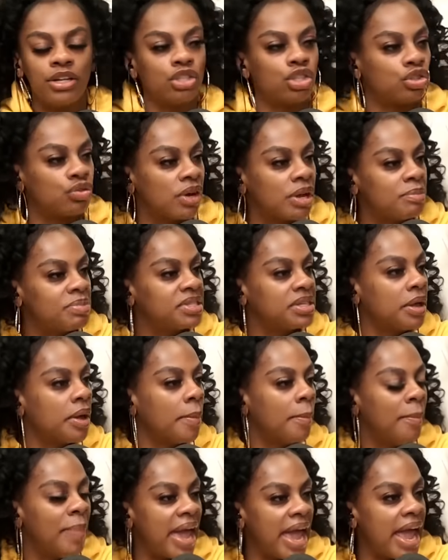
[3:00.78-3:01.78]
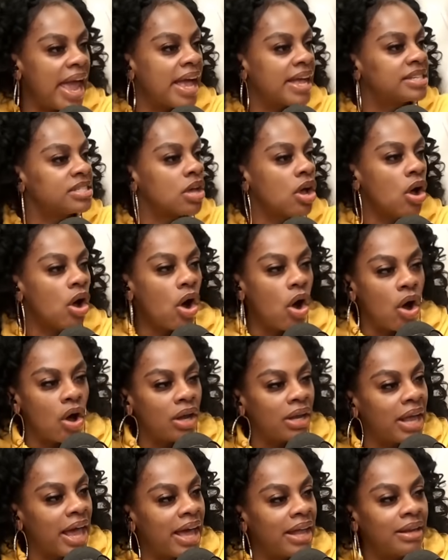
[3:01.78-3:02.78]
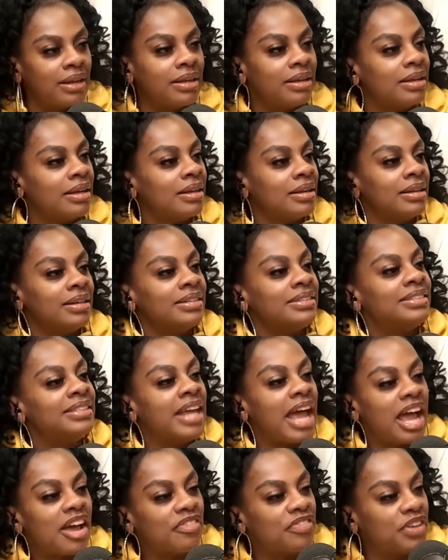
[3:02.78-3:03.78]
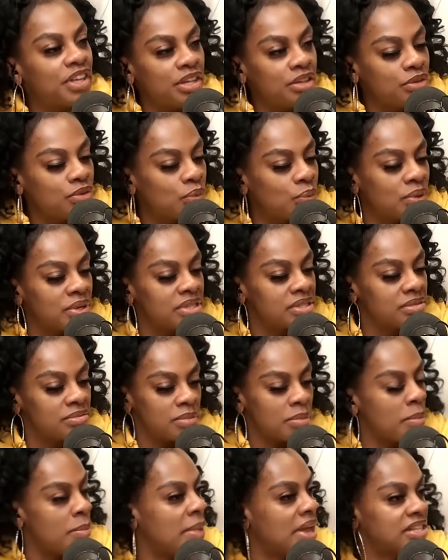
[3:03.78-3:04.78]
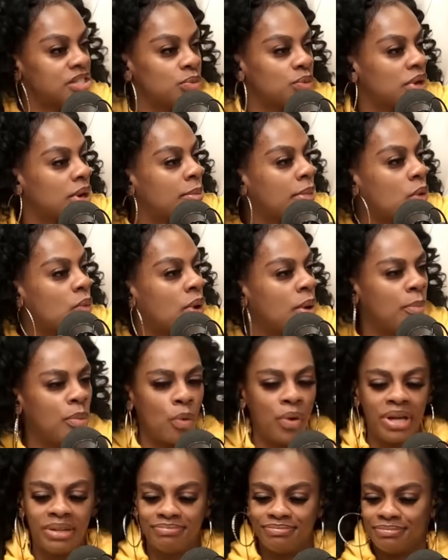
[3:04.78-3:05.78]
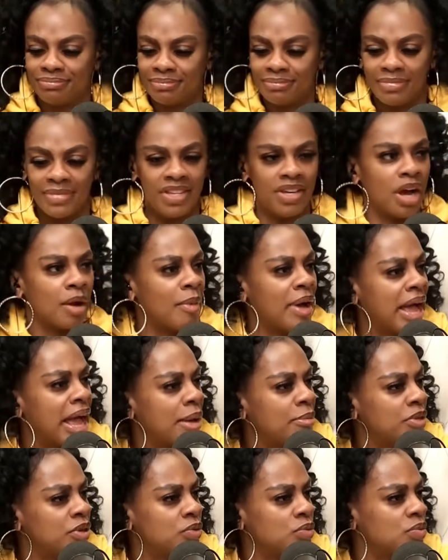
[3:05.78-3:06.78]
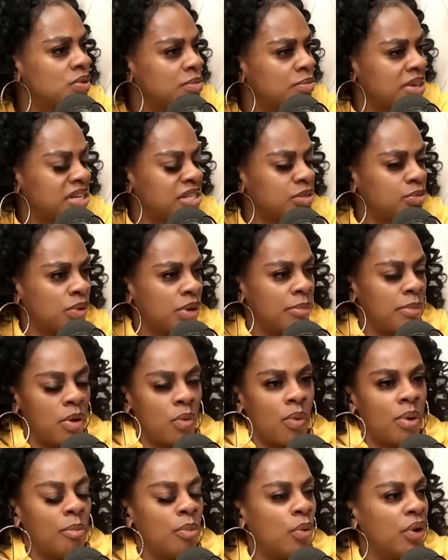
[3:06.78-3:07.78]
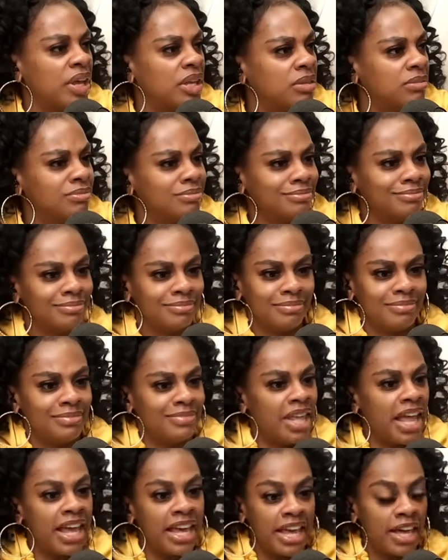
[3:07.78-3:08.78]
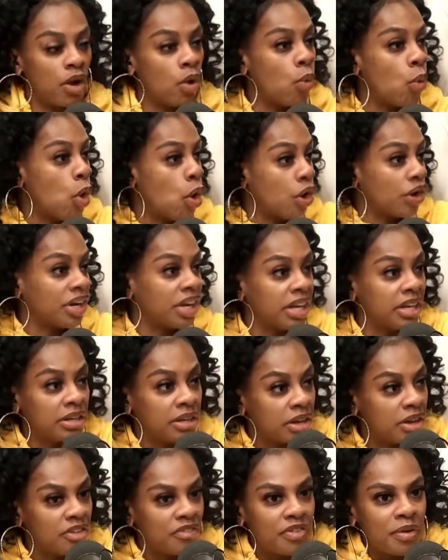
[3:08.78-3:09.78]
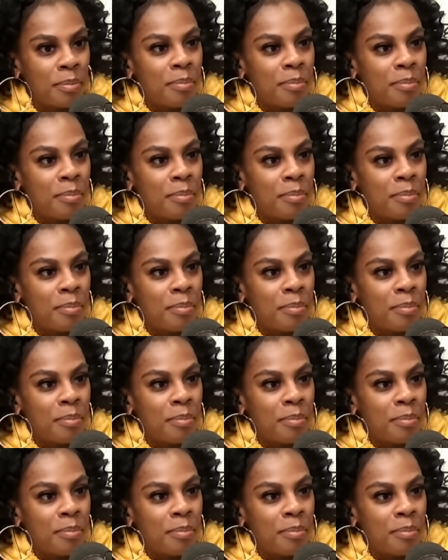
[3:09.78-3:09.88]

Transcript: trips, bags, all that. Daphne was messing with him at one point. Young Miami was messing with him at one point. They get awarded for